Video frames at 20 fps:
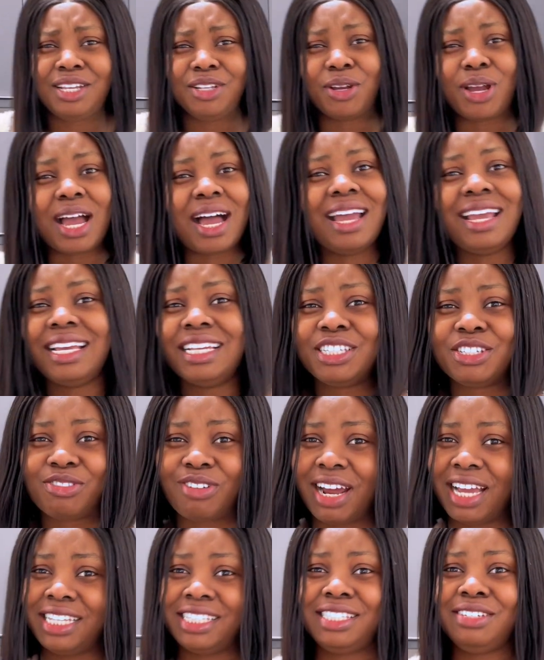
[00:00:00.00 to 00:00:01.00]
you can't eat
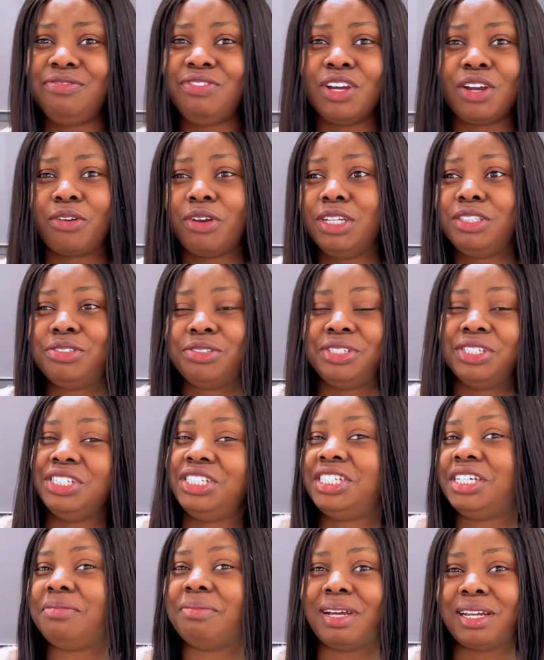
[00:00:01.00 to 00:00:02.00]
rice if you're going to the
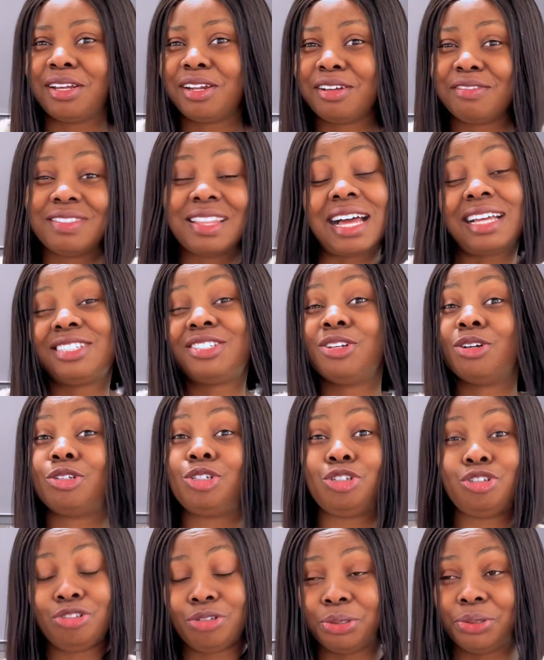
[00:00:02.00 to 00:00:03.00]
gym and all of that's not
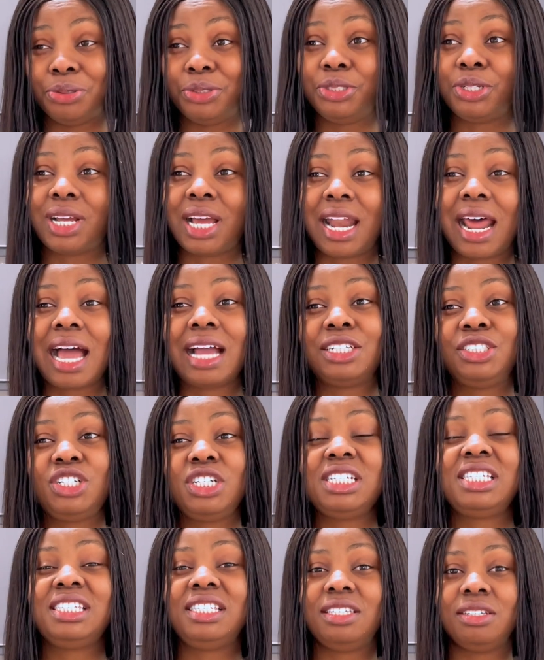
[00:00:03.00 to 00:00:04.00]
true. You can actually
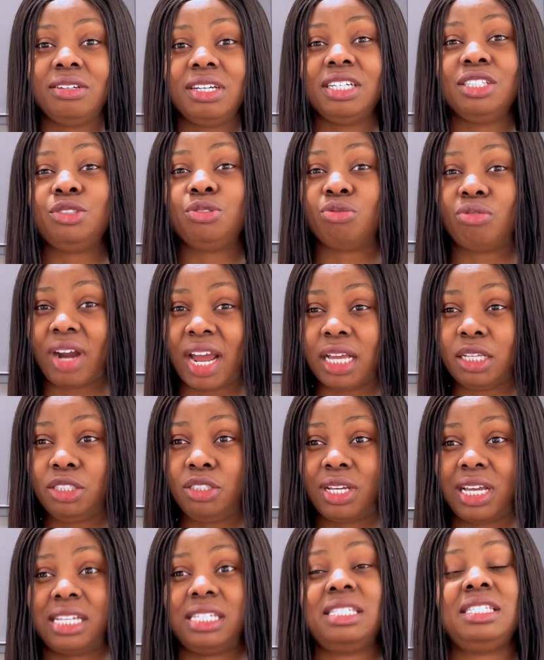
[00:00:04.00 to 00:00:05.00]
still eat rice, you
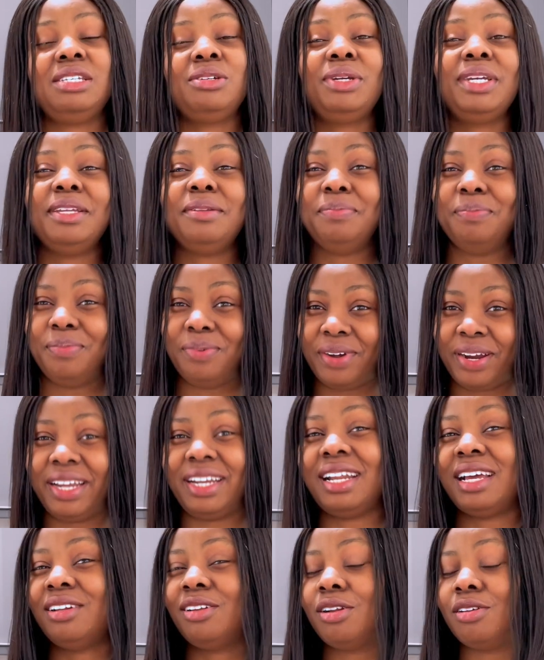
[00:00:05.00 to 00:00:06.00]
can still eat bread
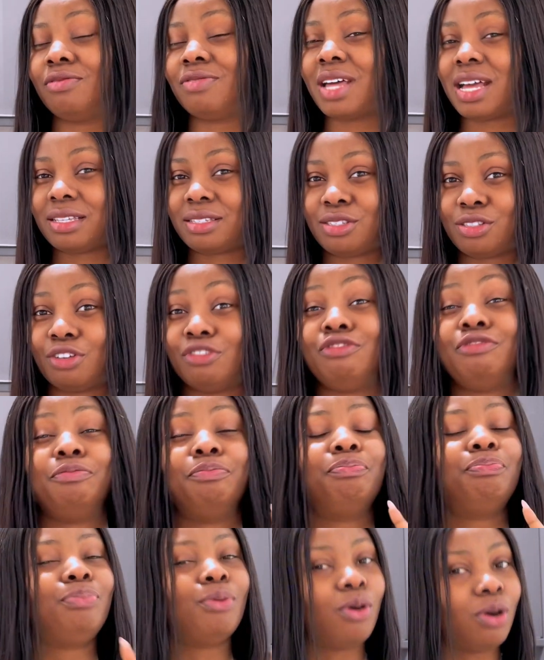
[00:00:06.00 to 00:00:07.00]
and all of that stuff,
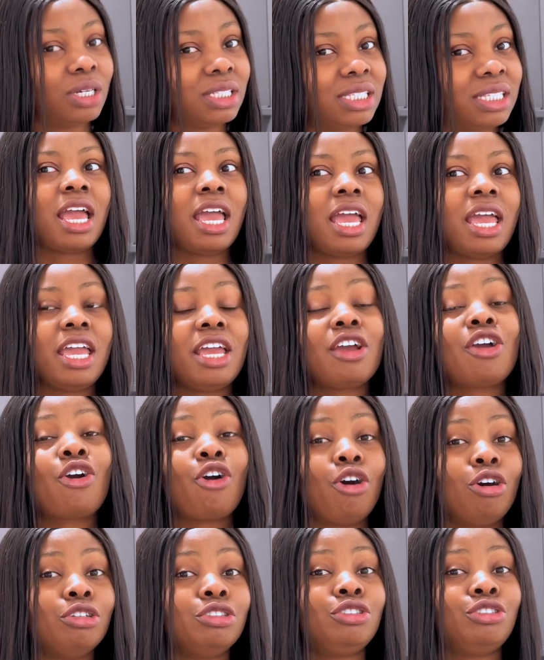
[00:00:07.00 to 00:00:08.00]
but in
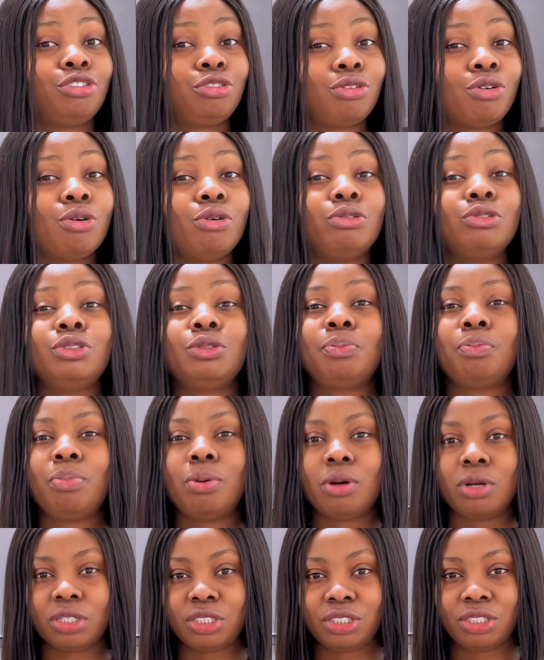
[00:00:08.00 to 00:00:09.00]
controlled
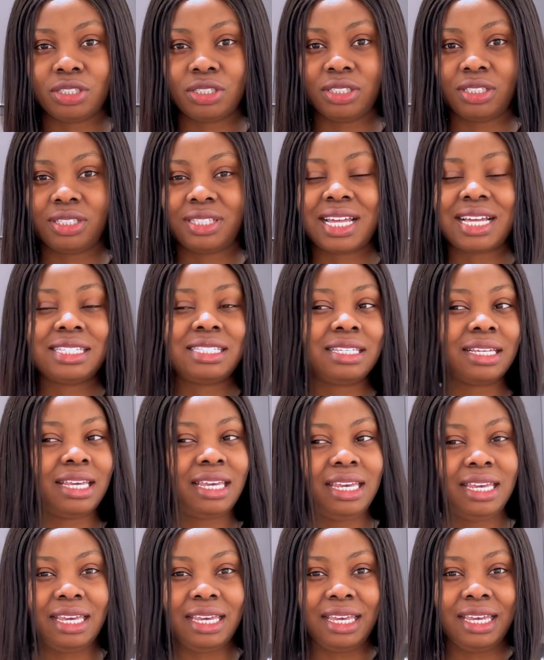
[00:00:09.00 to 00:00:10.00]
portions. That's the
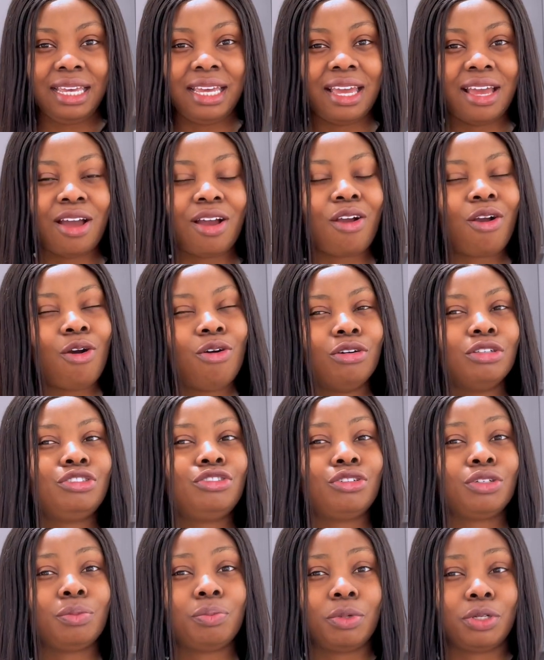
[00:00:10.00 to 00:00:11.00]
key,
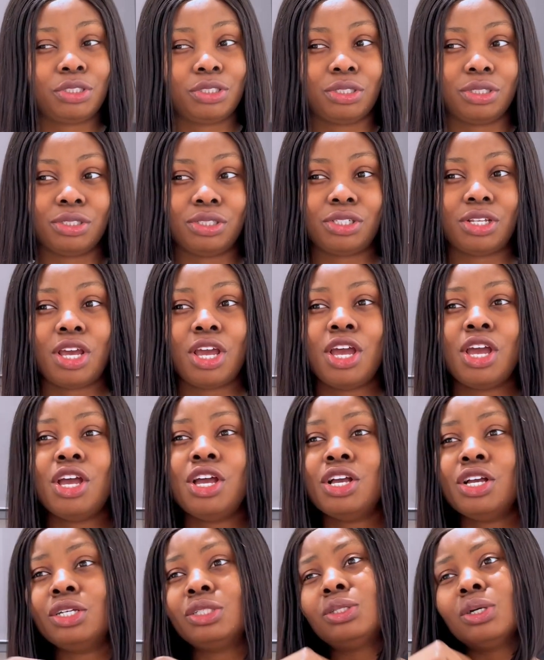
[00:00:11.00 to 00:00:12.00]
controlled portions.
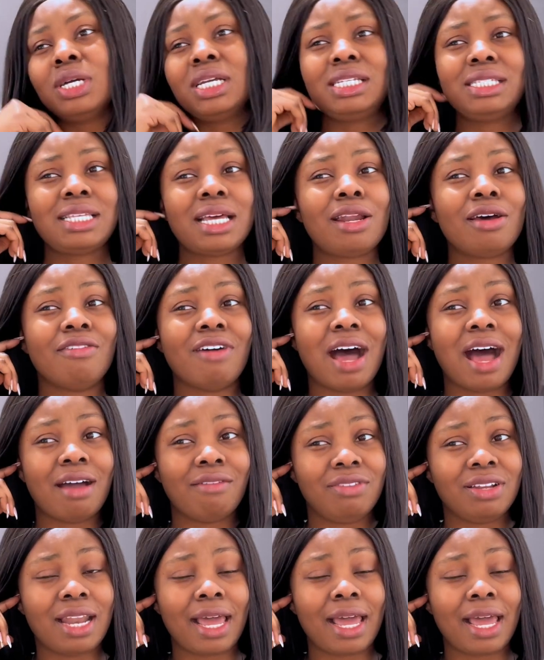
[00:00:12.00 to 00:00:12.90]
So instead of having